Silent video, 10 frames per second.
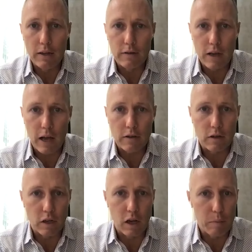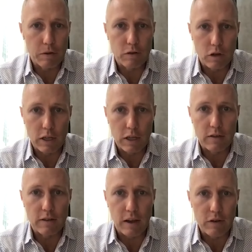in Saxony up until the late
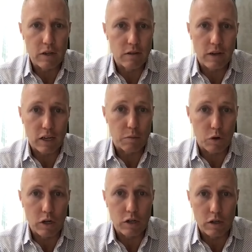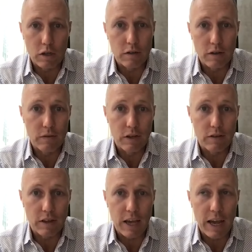70s and exploration into, even
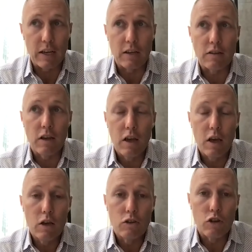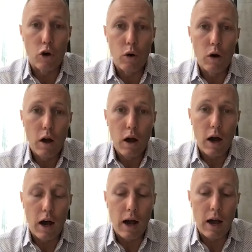into the 80s. So
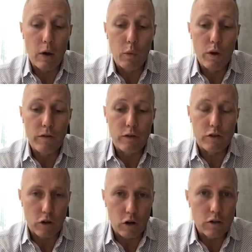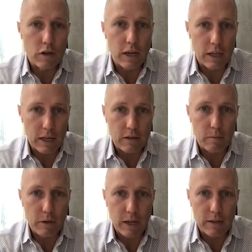we've started to collect
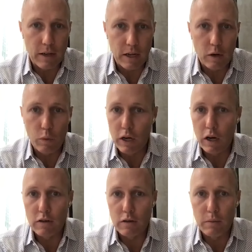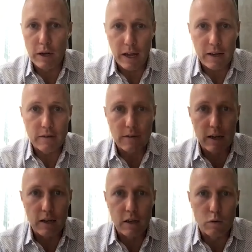some of that data. We got some magnetics
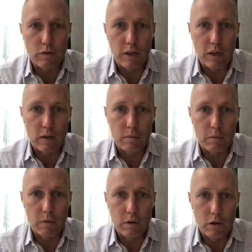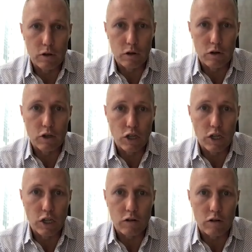data that was taken during
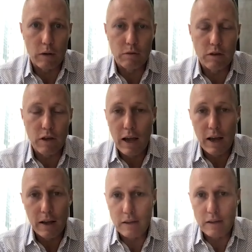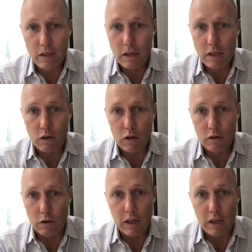GDR times, and that's leading
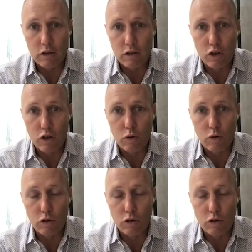directly to new